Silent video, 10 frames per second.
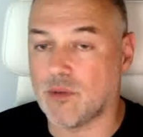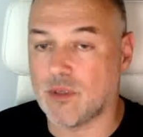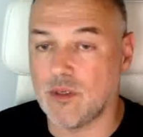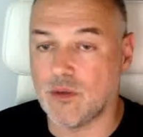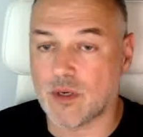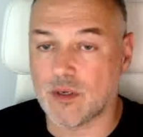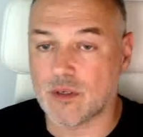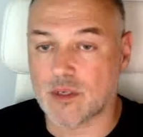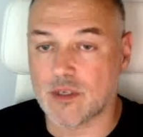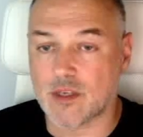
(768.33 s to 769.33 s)
can
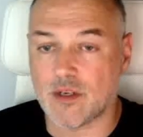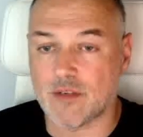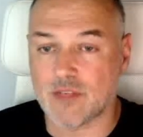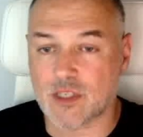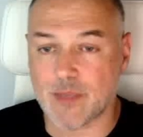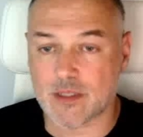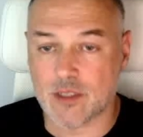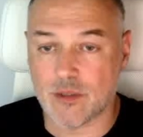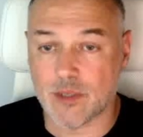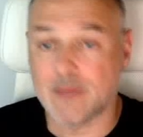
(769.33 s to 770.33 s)
kind of expect to do
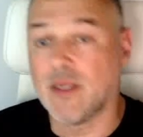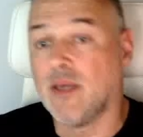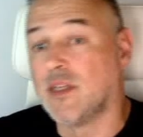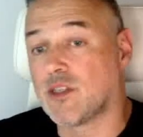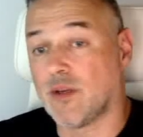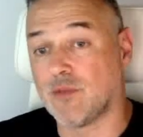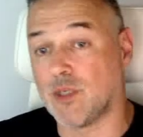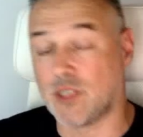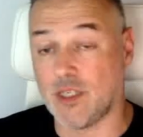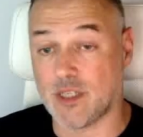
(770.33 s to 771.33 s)
it. So in other words,
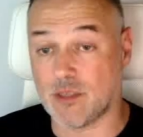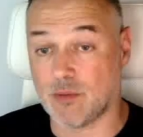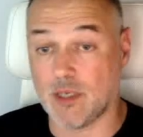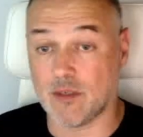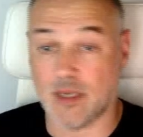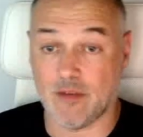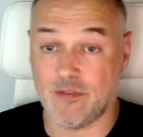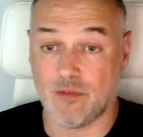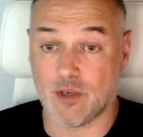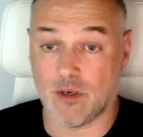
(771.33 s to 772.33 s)
she says, well, okay, if you've
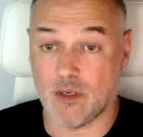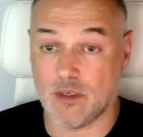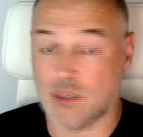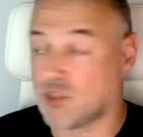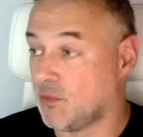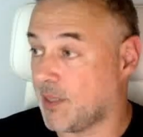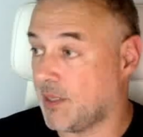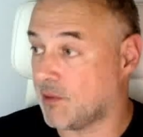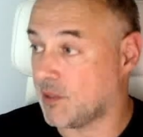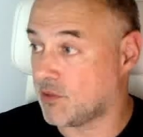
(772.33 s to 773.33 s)
got a
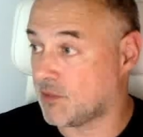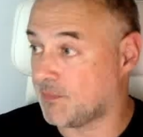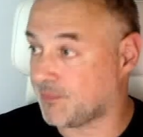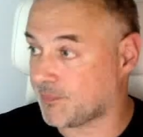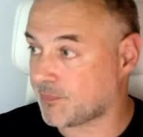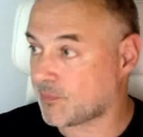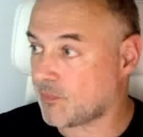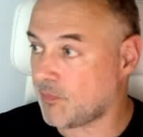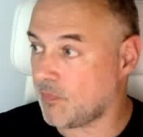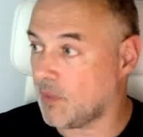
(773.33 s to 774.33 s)
superheroes
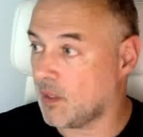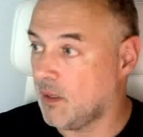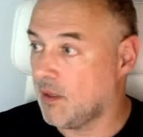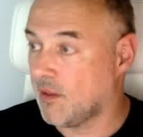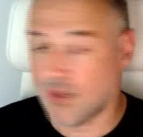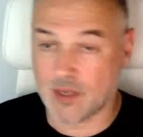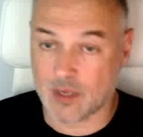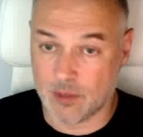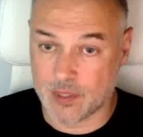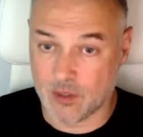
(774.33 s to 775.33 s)
thing
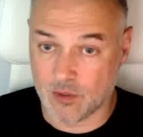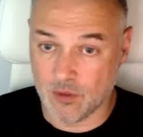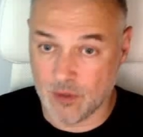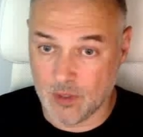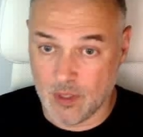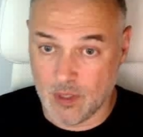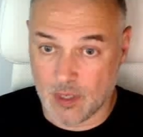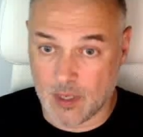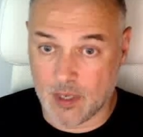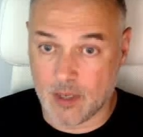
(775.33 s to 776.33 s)
going on,
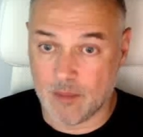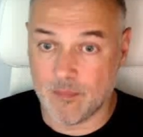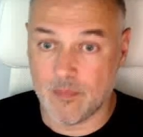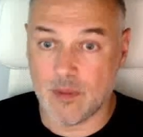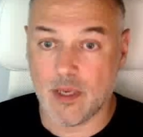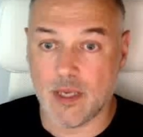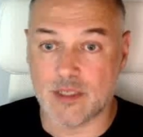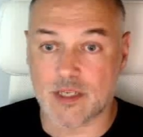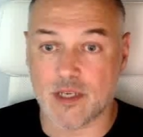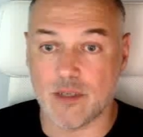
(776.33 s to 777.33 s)
it's
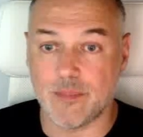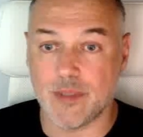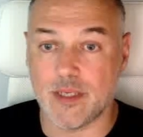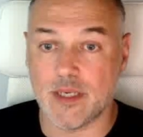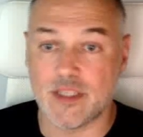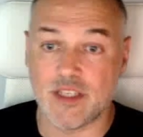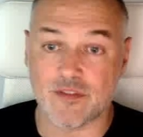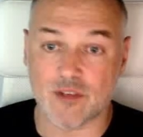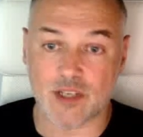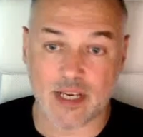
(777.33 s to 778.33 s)
going to be a
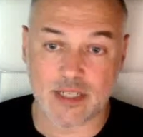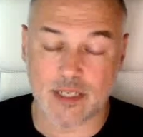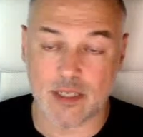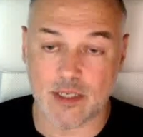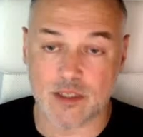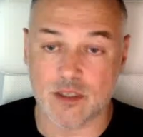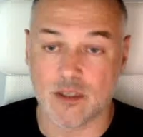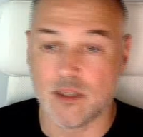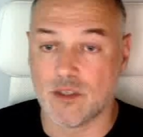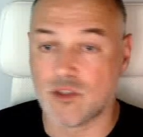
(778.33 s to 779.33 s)
different catalyst
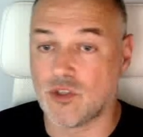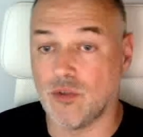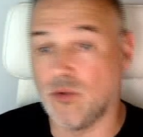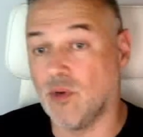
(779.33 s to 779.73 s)
to a